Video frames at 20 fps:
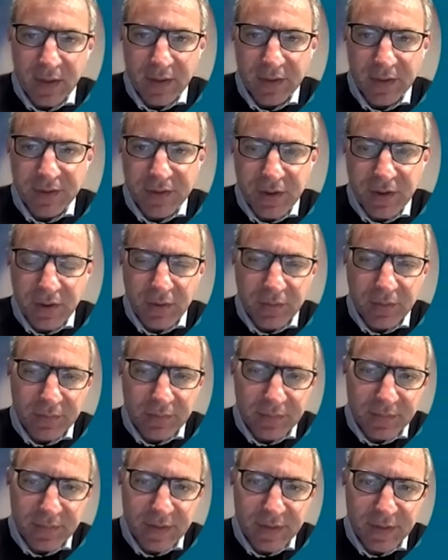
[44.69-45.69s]
So
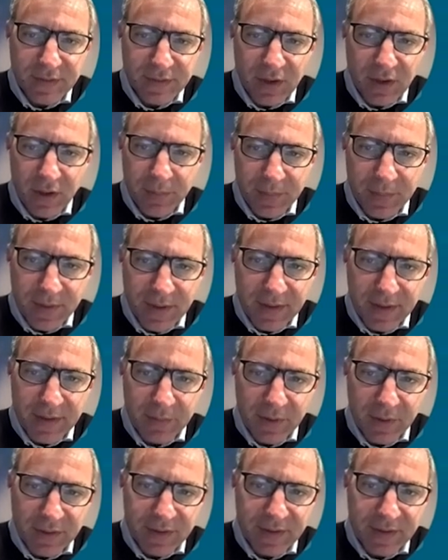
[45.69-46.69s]
the topic
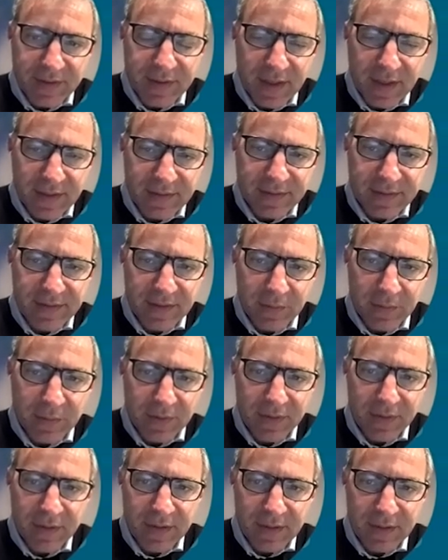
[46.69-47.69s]
we're discussing
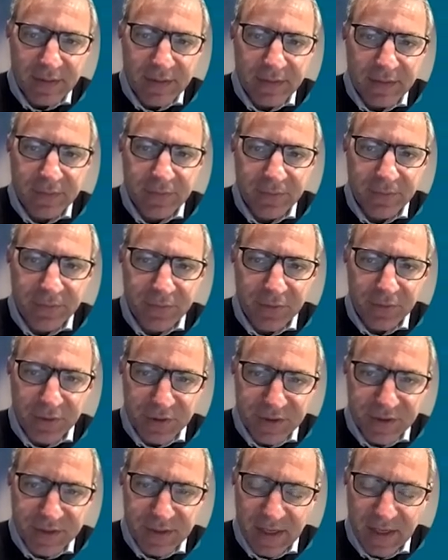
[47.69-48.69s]
with this
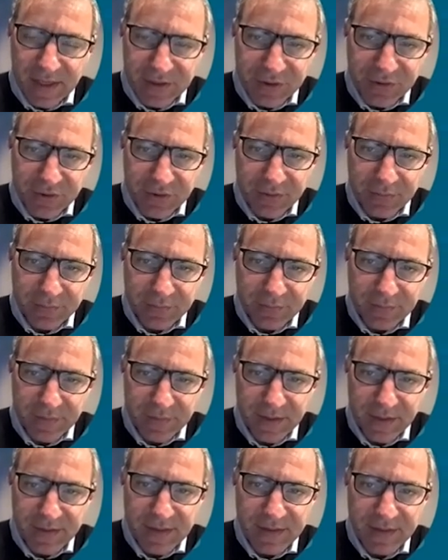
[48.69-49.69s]
first lecture
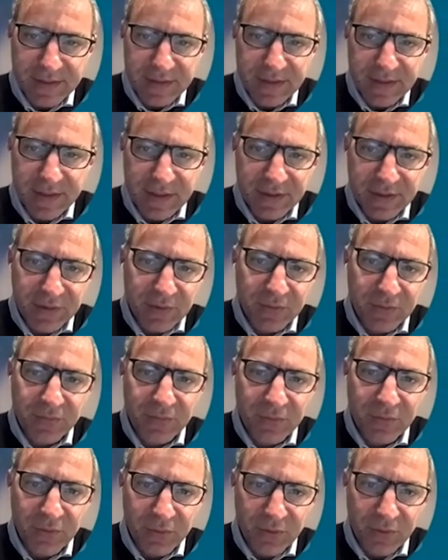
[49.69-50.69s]
is a series of
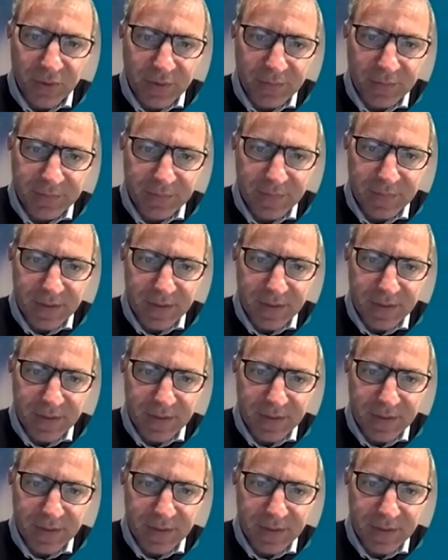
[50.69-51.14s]
four,